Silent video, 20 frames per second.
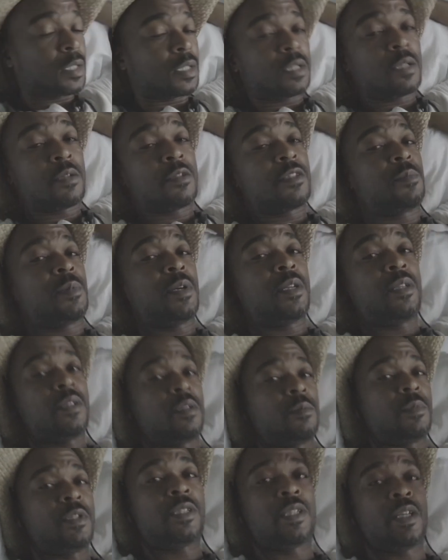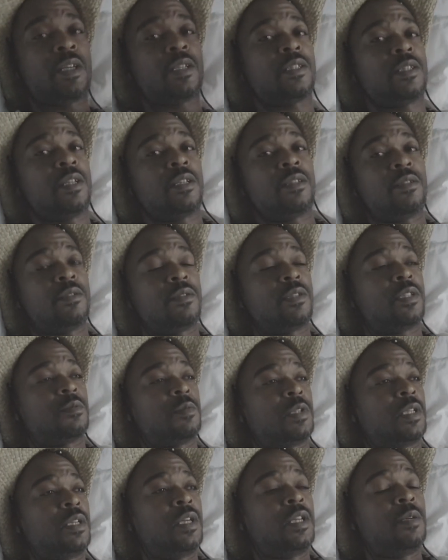Don't expect them to be chasing after you,
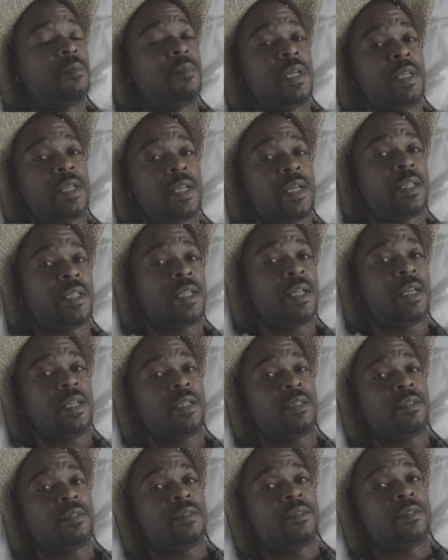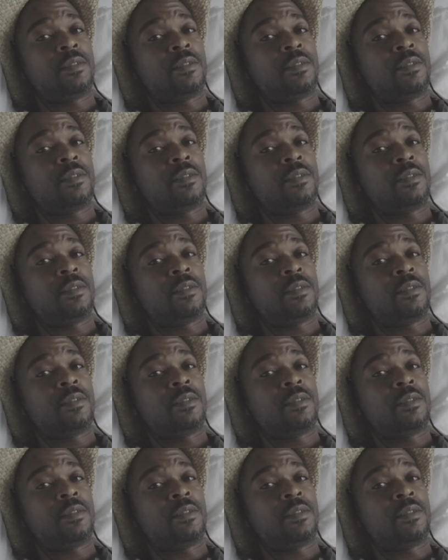because men like that,